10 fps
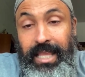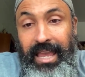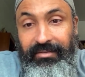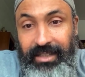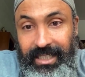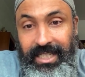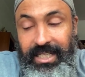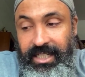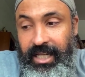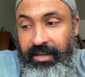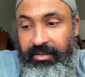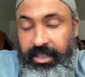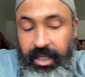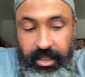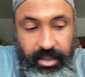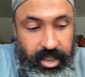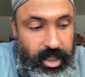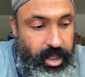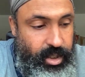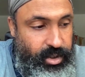heavenly teaching and heavenly knowledge.
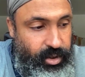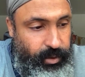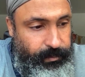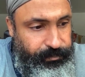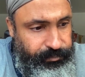So,